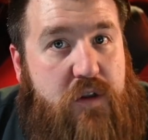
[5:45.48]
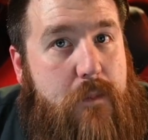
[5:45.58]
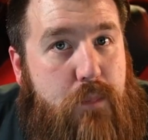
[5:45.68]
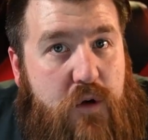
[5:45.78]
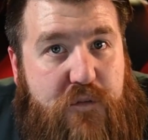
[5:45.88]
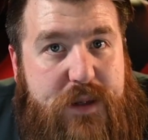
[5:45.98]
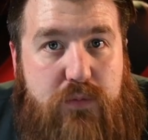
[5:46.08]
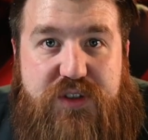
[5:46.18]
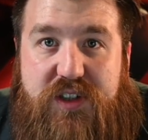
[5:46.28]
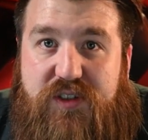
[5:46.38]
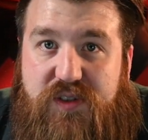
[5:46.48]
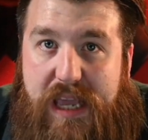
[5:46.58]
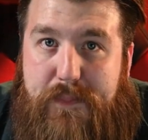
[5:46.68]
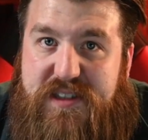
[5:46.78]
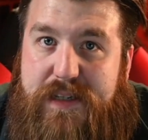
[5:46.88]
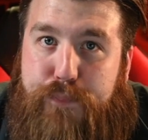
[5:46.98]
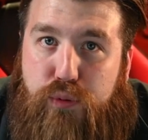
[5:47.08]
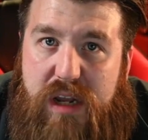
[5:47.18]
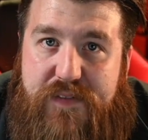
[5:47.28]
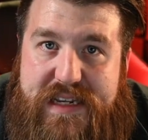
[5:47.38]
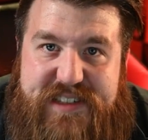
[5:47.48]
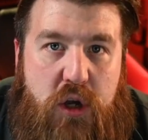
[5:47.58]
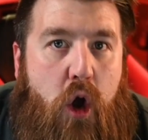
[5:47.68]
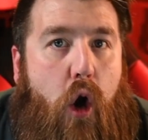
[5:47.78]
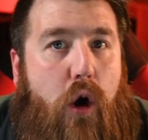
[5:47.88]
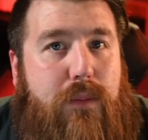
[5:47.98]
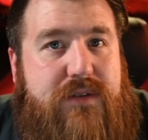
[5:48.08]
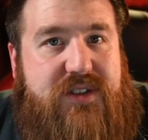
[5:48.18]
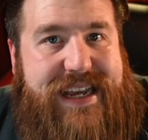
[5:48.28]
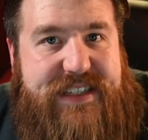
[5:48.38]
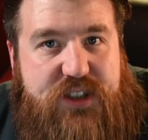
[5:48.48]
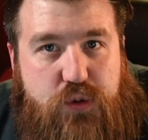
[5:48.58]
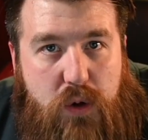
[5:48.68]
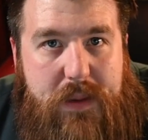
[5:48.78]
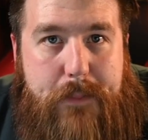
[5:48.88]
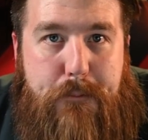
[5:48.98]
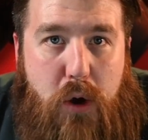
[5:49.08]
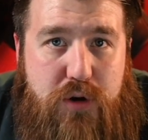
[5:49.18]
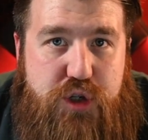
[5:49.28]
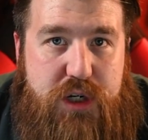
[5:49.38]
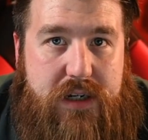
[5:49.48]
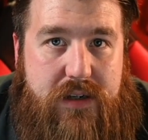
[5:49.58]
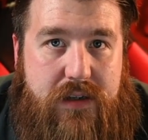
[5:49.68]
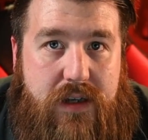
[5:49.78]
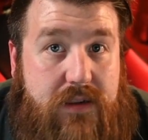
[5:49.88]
Their movement was the same as the previous, almost a swimming motion,